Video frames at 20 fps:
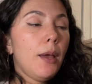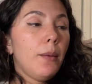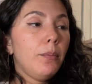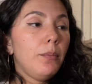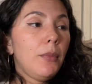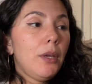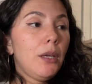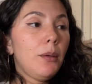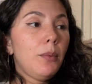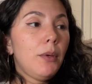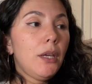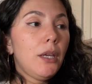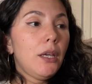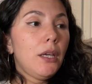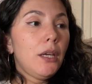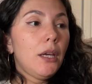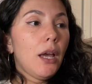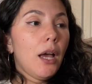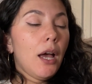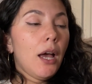
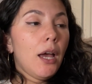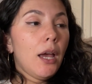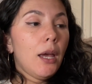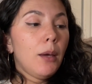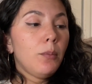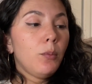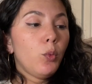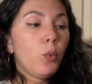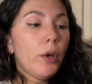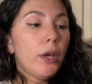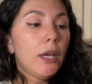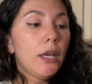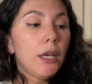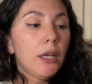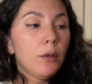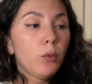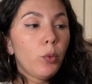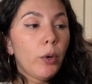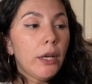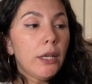Maybe I'm
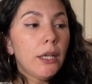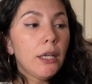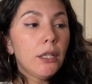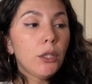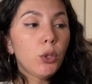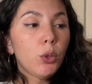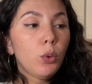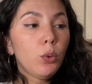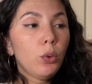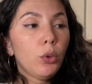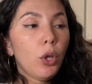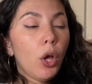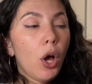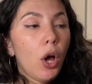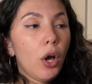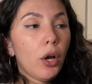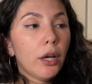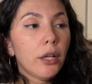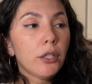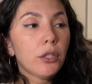waiting too
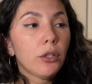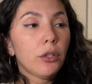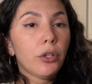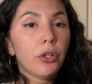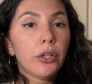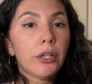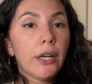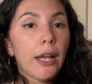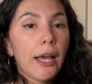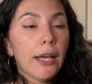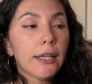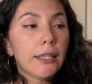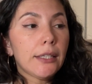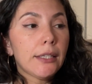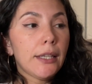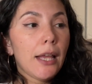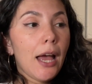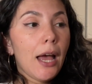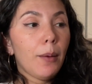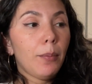long until her next
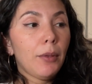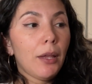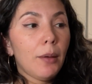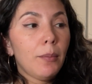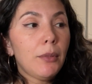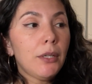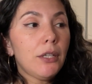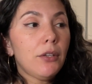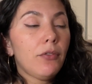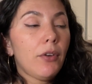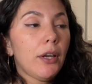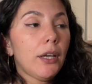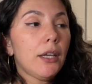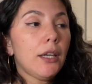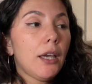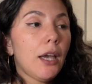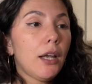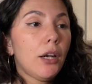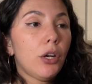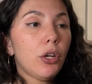nap. Let me see if I can
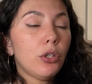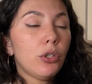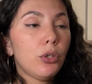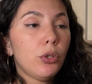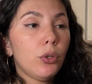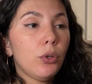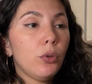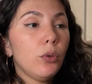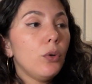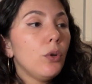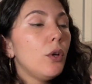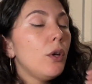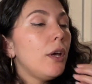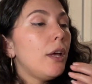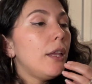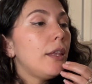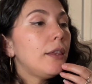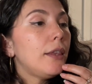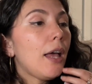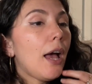get her to
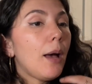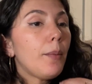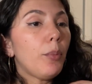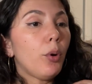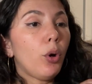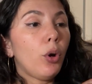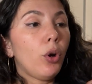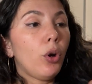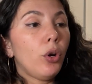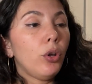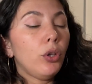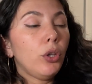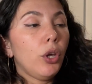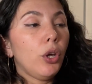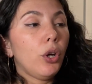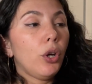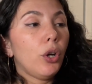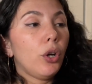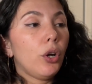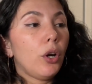nap
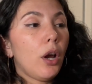earlier.